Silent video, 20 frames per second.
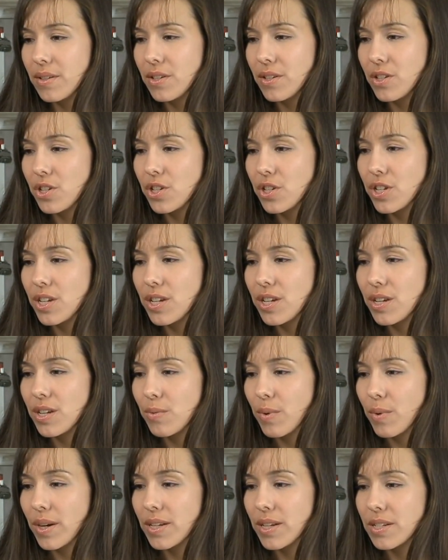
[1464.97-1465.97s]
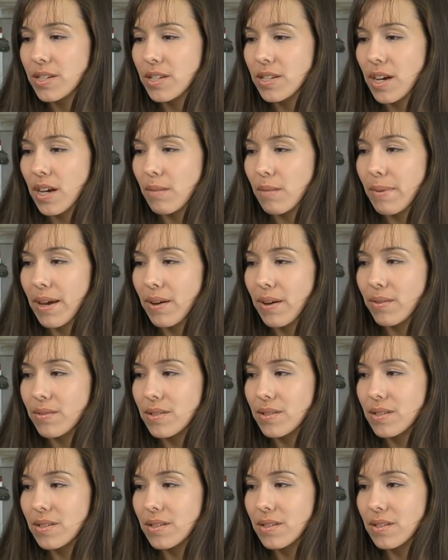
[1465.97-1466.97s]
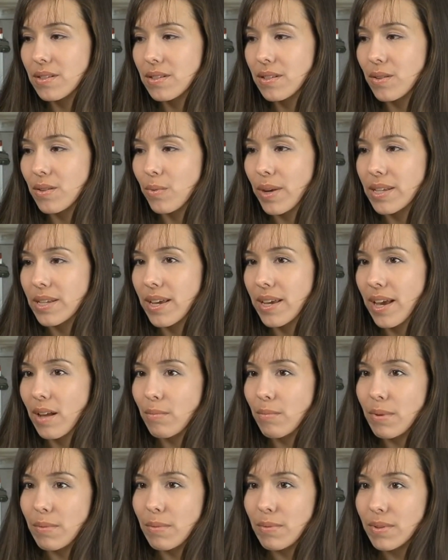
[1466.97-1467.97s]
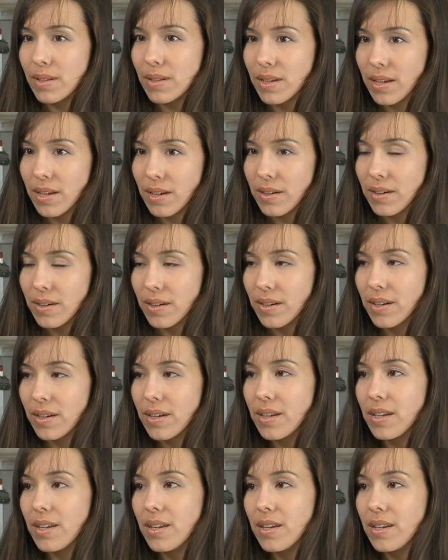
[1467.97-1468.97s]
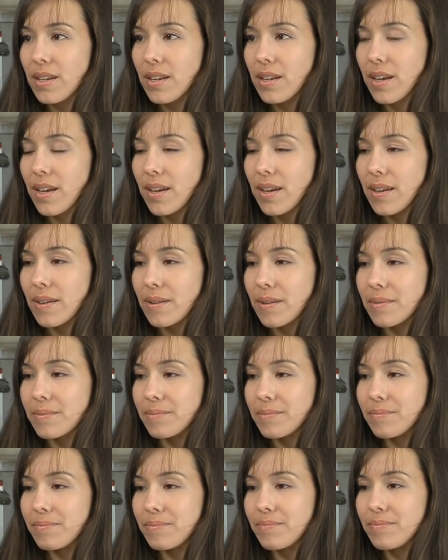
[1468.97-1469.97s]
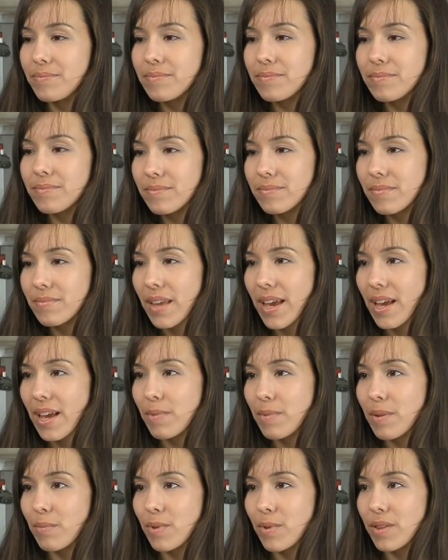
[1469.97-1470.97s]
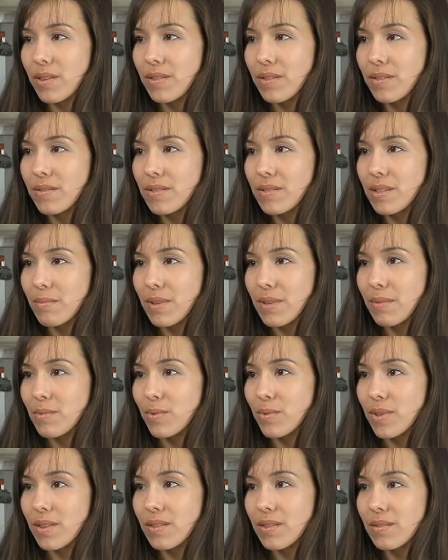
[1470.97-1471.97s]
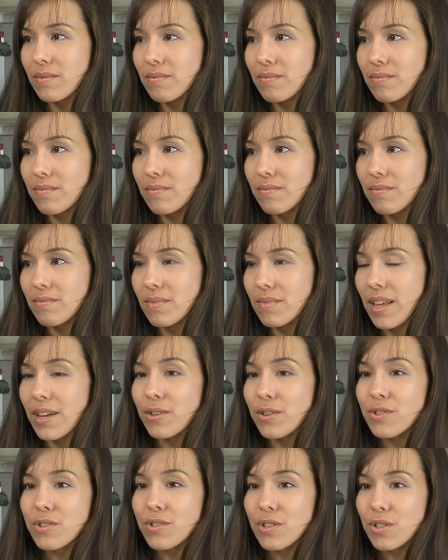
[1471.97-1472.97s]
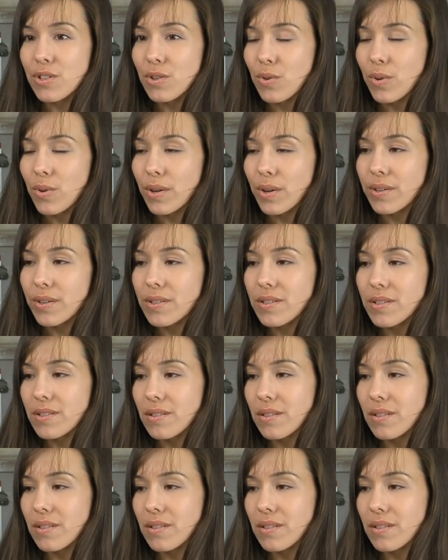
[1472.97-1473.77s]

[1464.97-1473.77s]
She wanted to talk about the ways I help people in here. I help them sometimes with letters to the court.